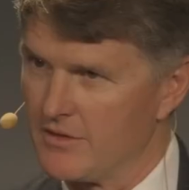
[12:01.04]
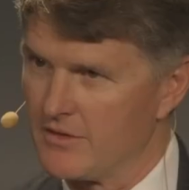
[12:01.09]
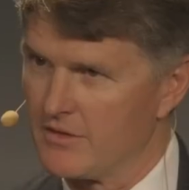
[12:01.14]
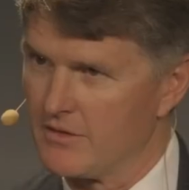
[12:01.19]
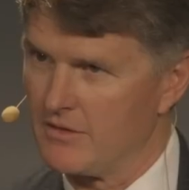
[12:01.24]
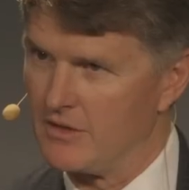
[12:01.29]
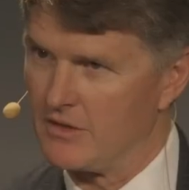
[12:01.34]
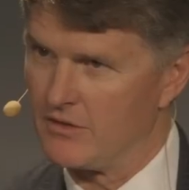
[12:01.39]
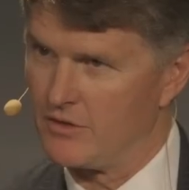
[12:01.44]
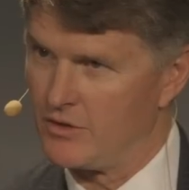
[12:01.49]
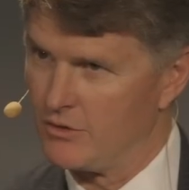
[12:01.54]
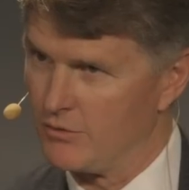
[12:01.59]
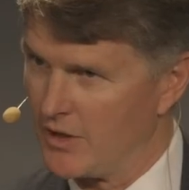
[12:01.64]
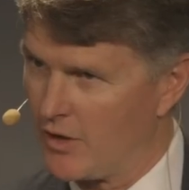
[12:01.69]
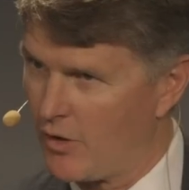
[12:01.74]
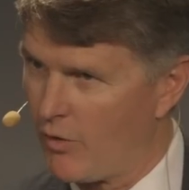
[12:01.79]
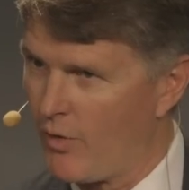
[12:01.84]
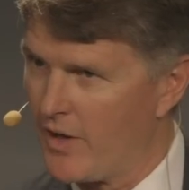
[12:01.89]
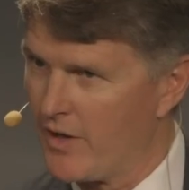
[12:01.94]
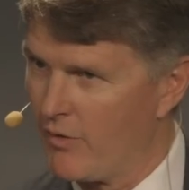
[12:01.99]
is, is
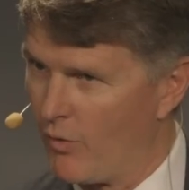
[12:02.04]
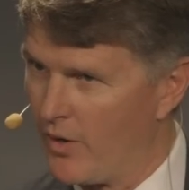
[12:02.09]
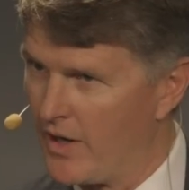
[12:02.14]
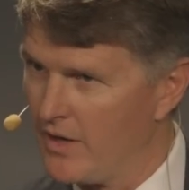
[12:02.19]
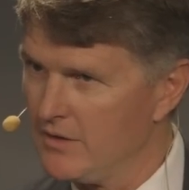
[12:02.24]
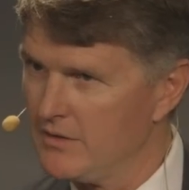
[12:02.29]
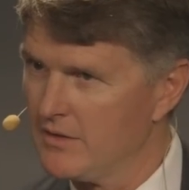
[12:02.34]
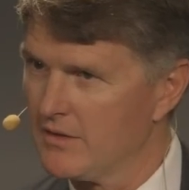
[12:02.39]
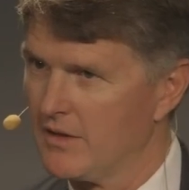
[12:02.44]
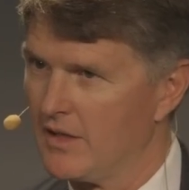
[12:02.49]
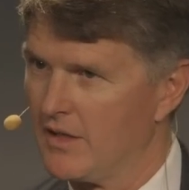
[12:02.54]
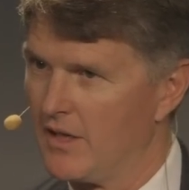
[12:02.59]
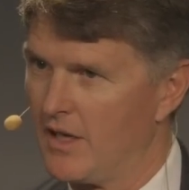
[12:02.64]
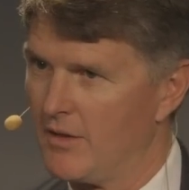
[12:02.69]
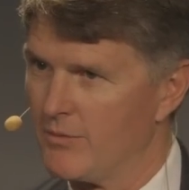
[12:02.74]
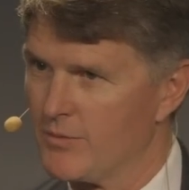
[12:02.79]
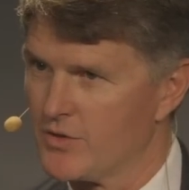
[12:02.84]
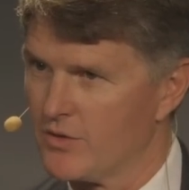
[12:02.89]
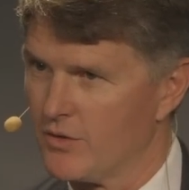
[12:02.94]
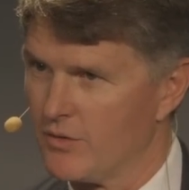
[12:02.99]
doing quite well.
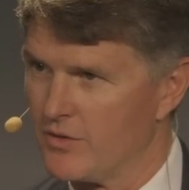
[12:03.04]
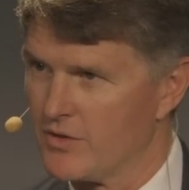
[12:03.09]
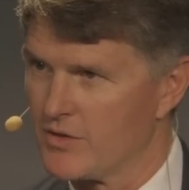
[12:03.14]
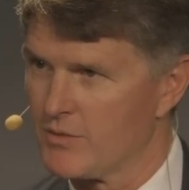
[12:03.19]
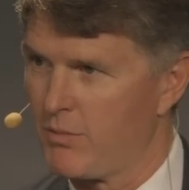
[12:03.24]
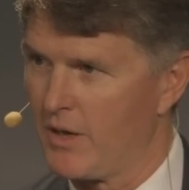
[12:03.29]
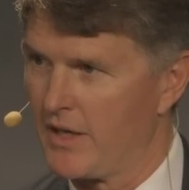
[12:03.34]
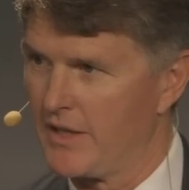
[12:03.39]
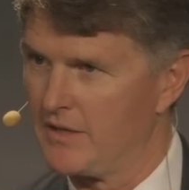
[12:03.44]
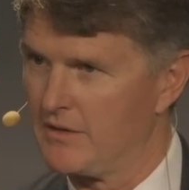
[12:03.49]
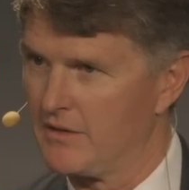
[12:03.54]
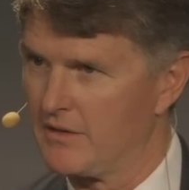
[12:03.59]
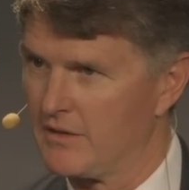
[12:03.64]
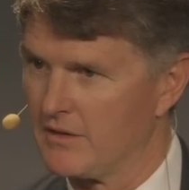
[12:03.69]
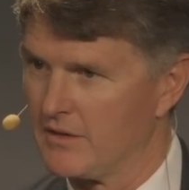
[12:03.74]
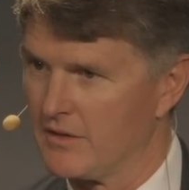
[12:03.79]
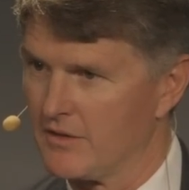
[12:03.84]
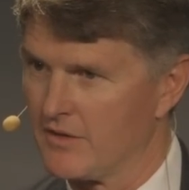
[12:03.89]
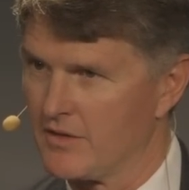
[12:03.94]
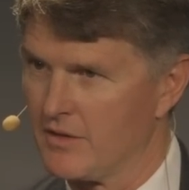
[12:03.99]
Um, so
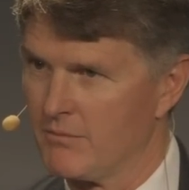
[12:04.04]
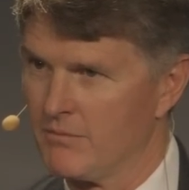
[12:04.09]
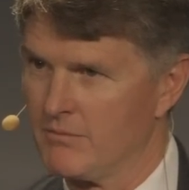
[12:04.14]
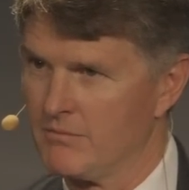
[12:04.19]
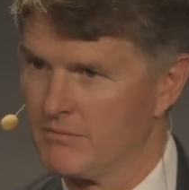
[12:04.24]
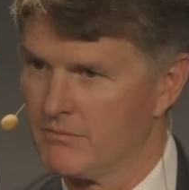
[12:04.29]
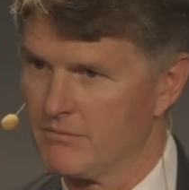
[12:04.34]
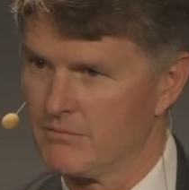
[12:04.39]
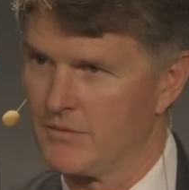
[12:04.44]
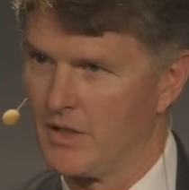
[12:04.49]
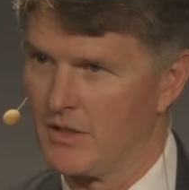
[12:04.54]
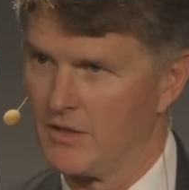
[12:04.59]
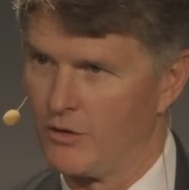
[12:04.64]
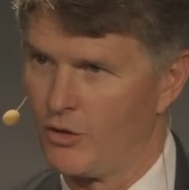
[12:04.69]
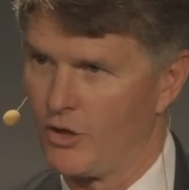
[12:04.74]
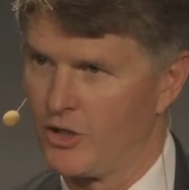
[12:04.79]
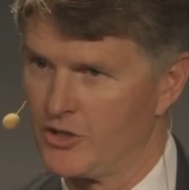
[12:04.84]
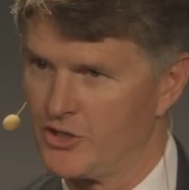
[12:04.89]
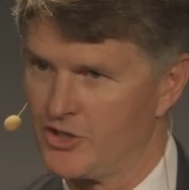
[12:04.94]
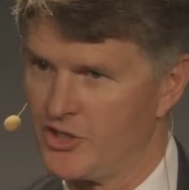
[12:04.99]
despite uh, some uh,
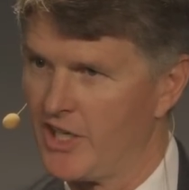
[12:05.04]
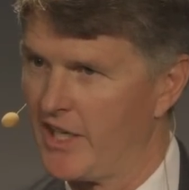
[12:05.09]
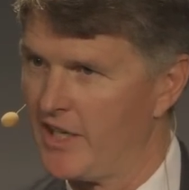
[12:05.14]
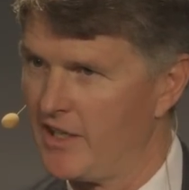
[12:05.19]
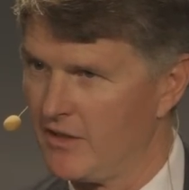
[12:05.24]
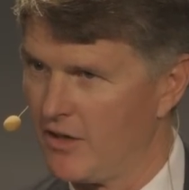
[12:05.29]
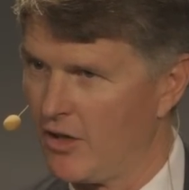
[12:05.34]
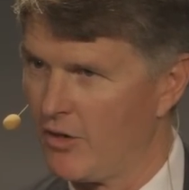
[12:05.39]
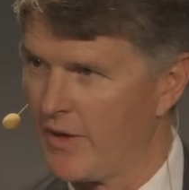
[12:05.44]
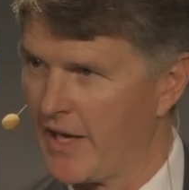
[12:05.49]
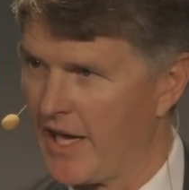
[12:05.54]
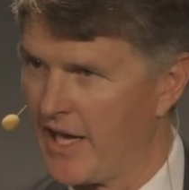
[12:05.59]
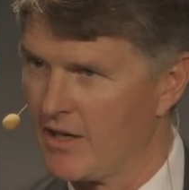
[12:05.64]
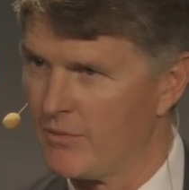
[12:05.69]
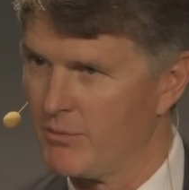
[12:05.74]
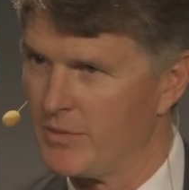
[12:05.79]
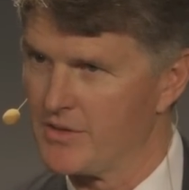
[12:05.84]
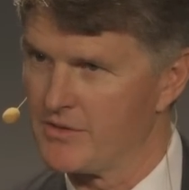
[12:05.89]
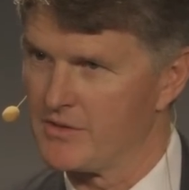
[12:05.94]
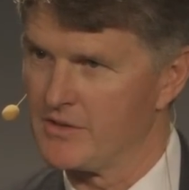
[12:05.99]
large chain going out
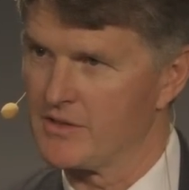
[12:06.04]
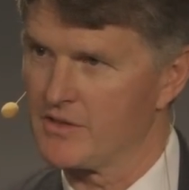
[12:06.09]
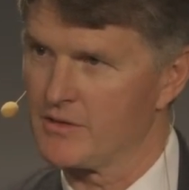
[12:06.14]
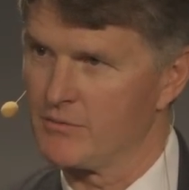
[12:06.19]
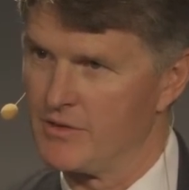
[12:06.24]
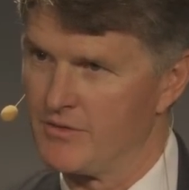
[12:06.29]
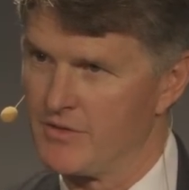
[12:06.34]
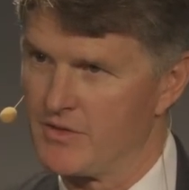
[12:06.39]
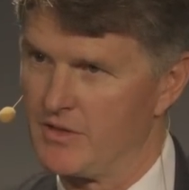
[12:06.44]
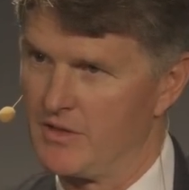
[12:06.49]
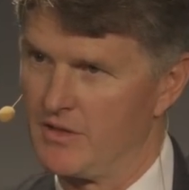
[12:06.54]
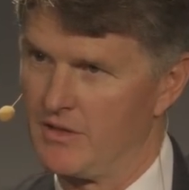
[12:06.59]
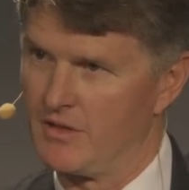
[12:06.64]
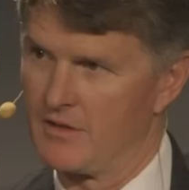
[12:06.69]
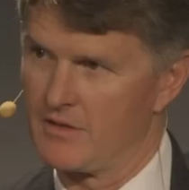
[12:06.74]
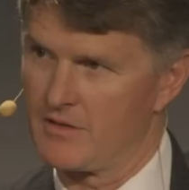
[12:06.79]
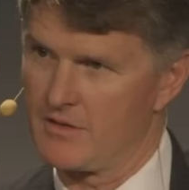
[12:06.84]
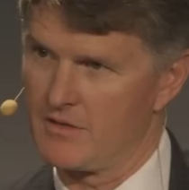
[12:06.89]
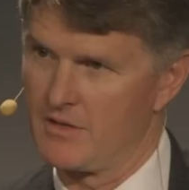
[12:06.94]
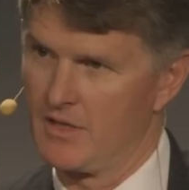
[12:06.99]
of business, we've seen
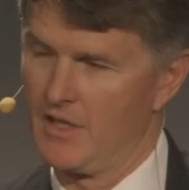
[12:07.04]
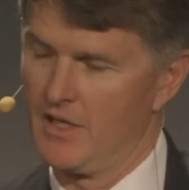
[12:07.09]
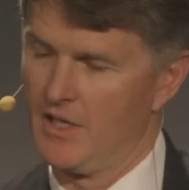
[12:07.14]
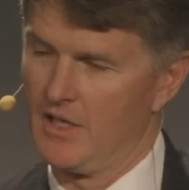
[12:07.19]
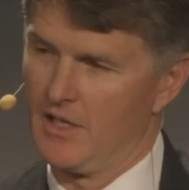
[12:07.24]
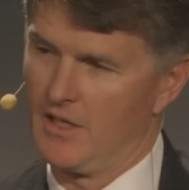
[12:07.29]
this